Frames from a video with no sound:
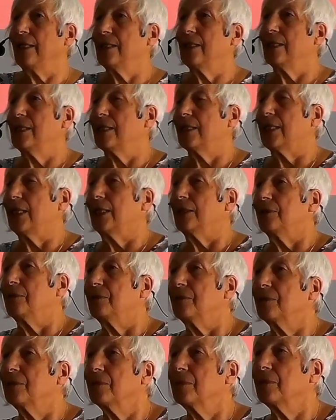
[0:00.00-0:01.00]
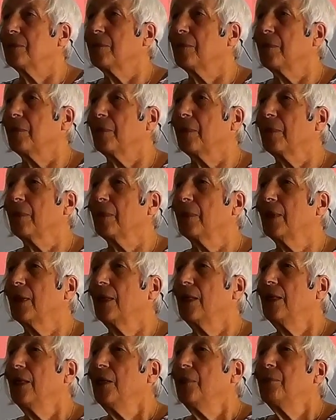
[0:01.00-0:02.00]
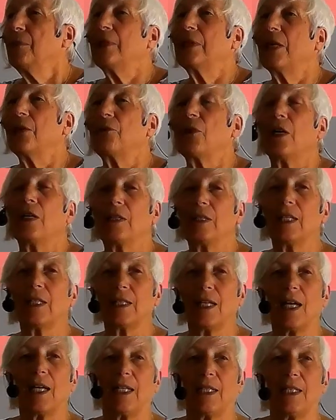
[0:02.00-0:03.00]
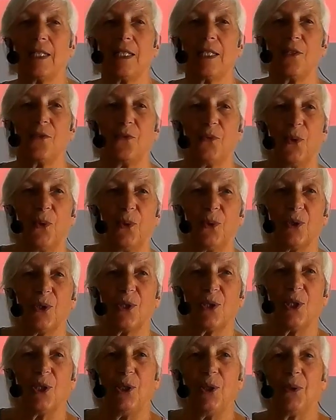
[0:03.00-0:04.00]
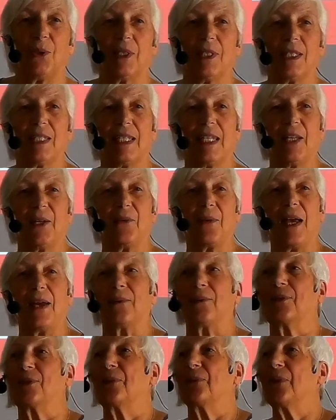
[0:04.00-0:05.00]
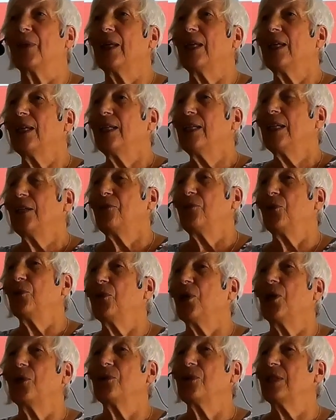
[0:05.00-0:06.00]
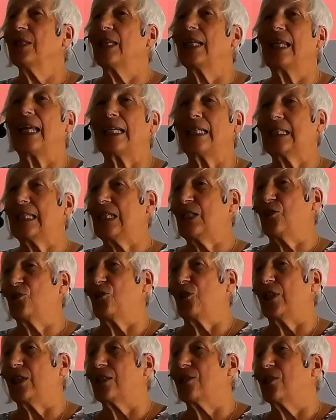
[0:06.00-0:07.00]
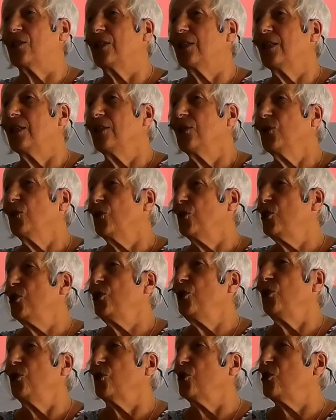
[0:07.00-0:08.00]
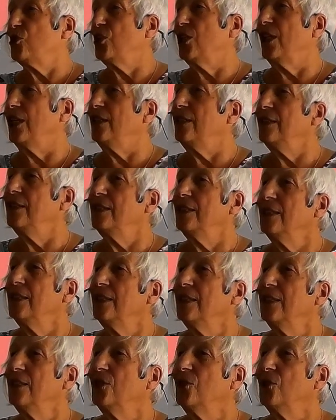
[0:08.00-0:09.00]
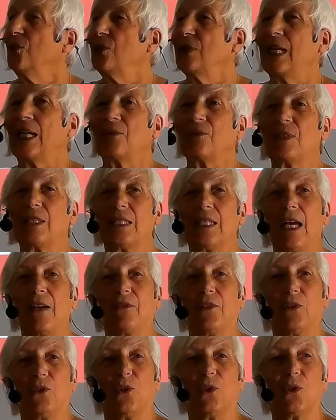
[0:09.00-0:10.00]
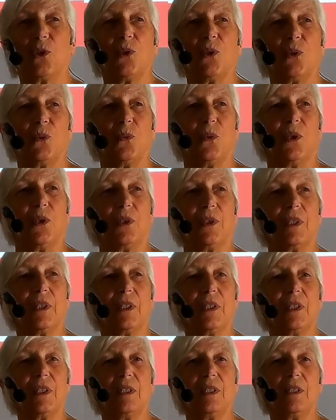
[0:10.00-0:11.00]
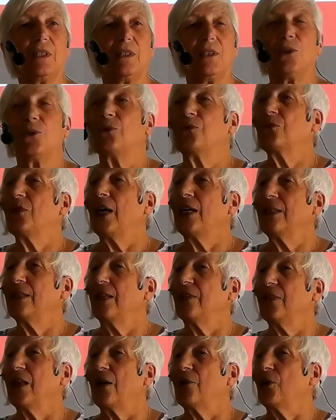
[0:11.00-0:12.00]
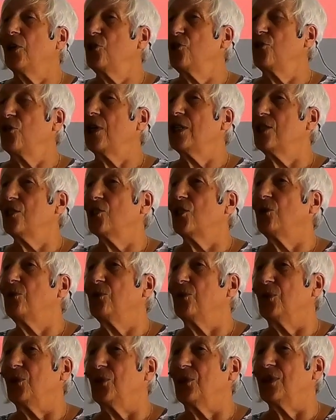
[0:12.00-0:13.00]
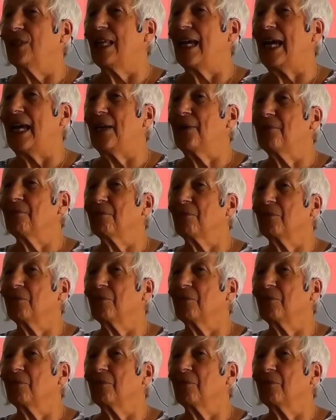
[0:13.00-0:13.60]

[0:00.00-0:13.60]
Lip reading: is a skill. But there are other kinds of walls that you can see around. If you go to the Lake District or to Yorkshire or down to Devon or Cornwall, you'll find that there are dry stone walls there.